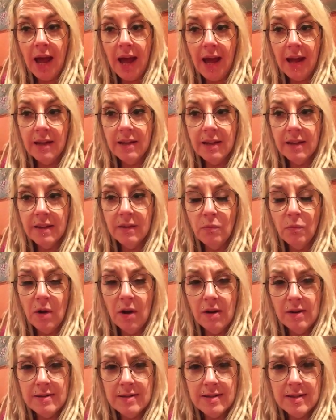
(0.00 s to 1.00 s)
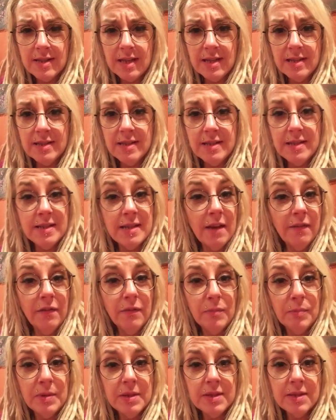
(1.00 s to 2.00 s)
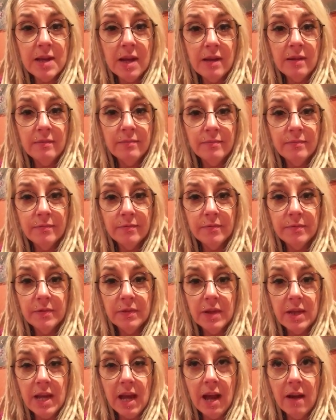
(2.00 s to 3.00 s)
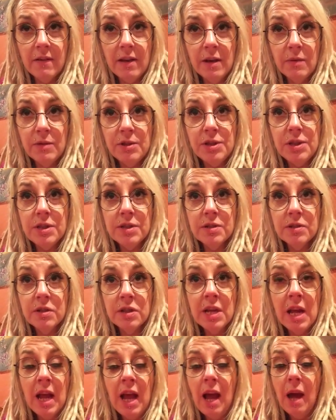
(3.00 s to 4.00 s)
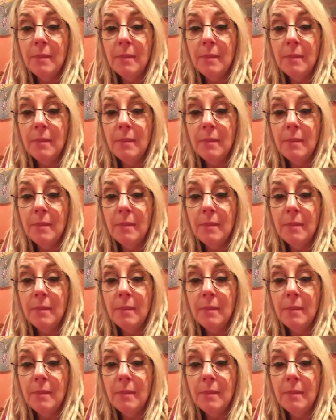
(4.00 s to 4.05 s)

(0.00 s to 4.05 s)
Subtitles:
and I think we're at 67% for the area, which is good.